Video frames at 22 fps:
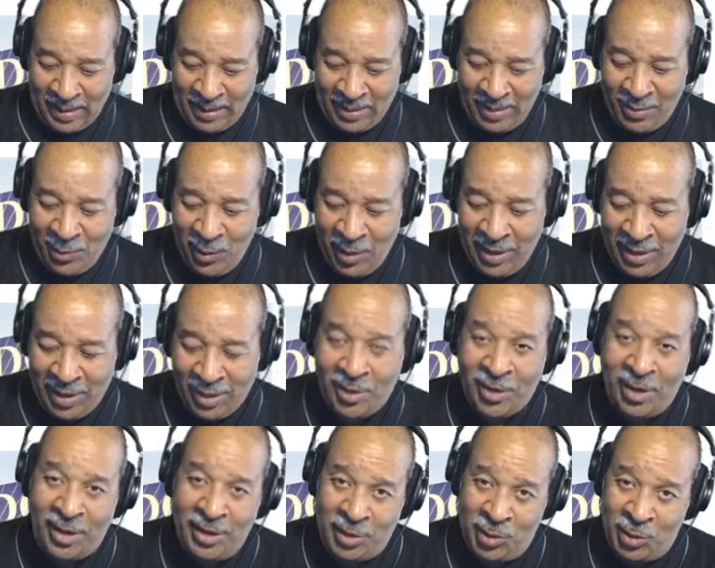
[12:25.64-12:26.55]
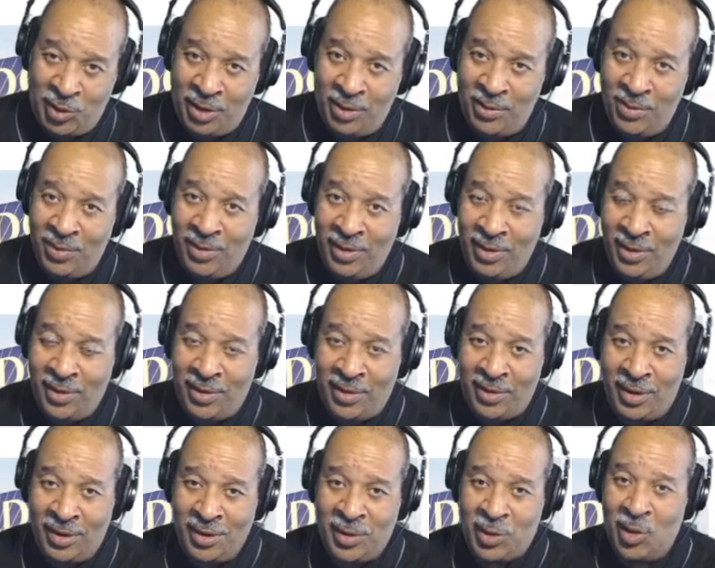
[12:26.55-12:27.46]
really the
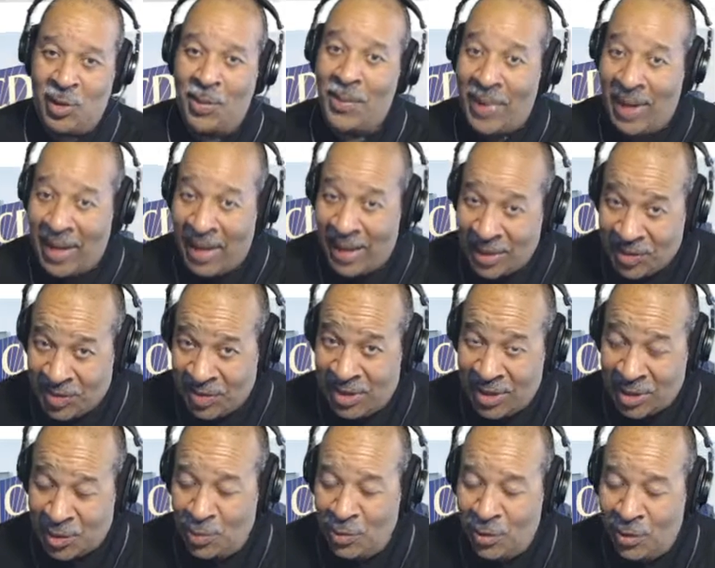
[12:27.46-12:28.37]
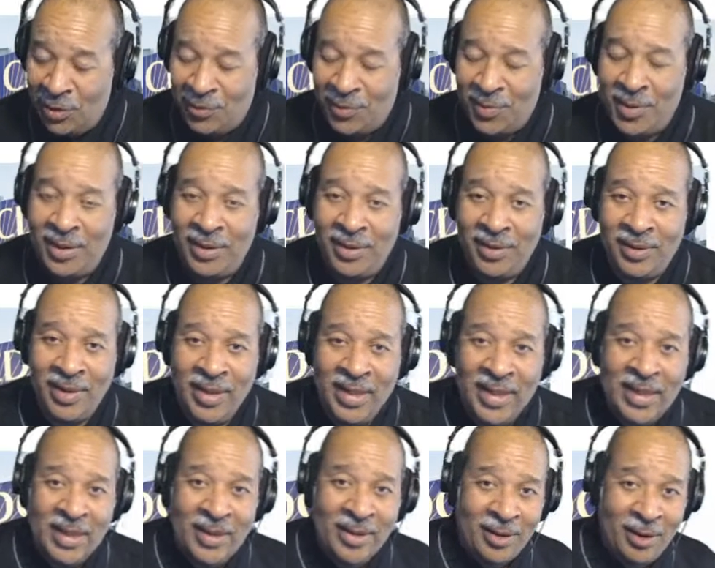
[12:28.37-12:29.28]
cultural Marxist movement
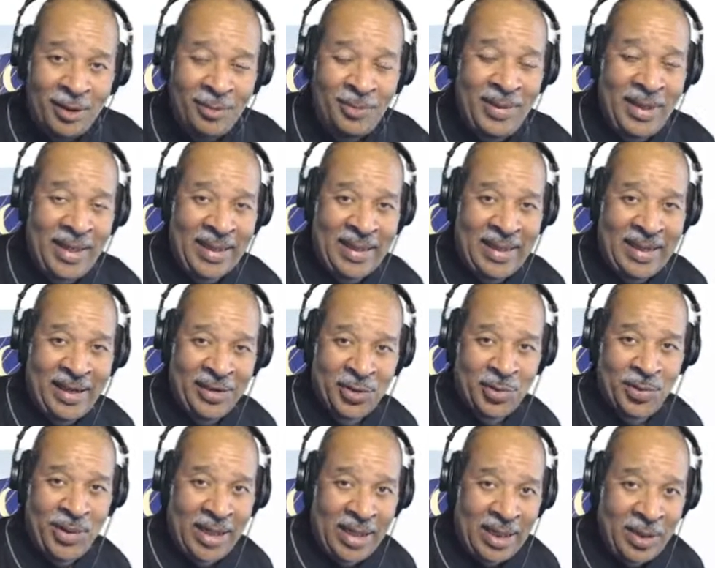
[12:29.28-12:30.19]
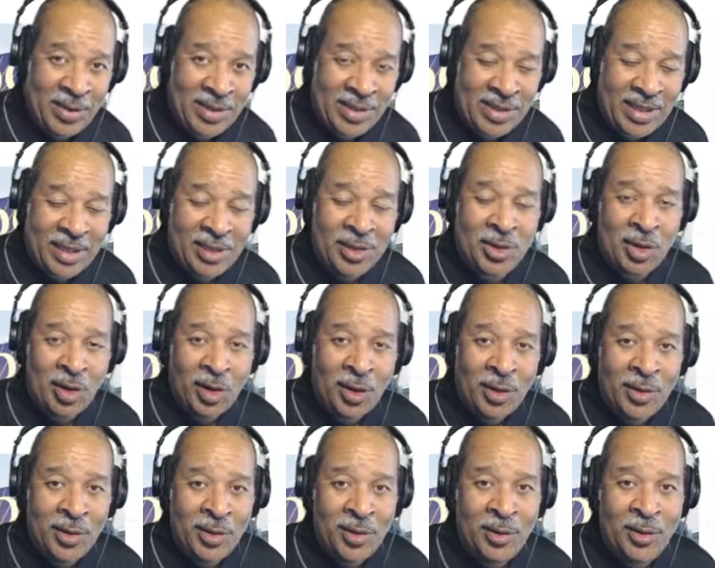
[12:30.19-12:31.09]
called Black Lives Matter, which I
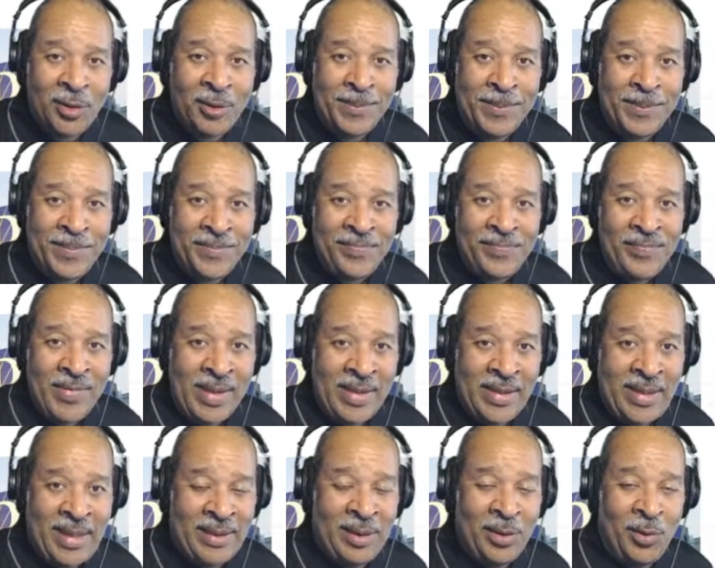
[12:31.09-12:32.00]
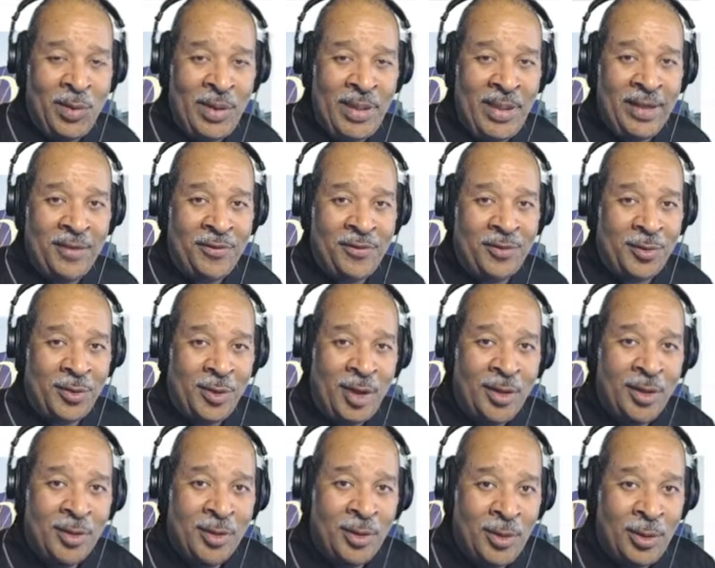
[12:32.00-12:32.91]
showed you, that they're really a
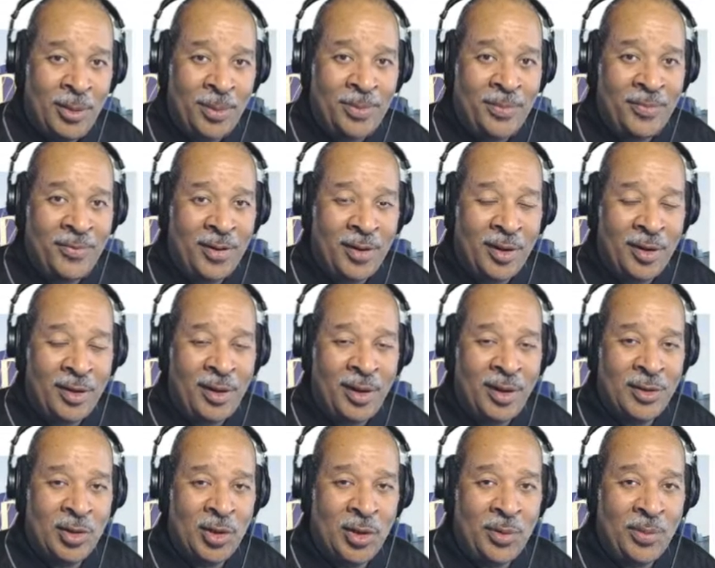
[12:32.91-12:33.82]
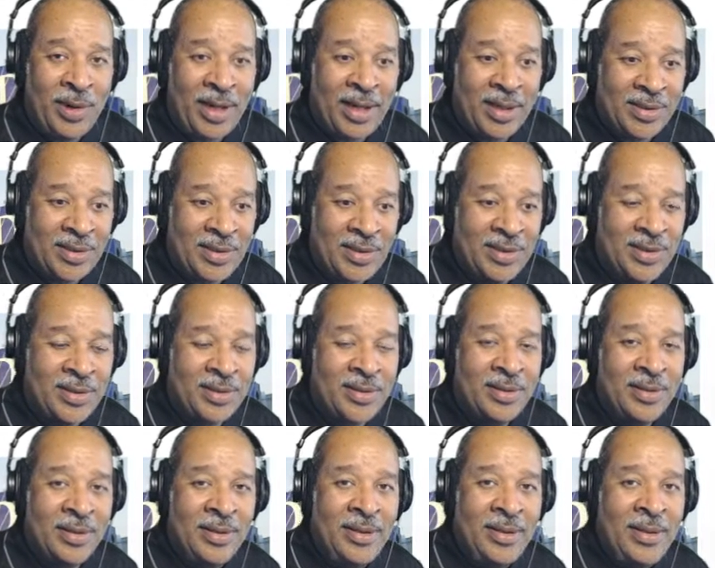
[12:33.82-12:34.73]
front group for cultural Marxists,
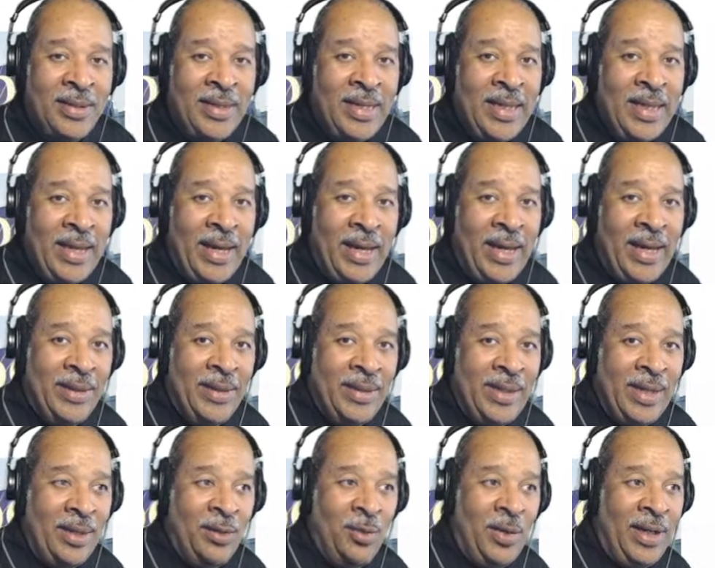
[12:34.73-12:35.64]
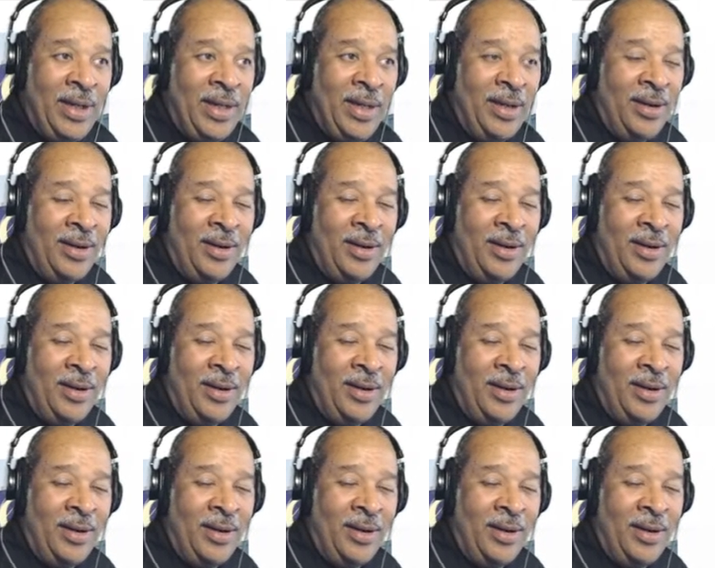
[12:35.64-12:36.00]
and they really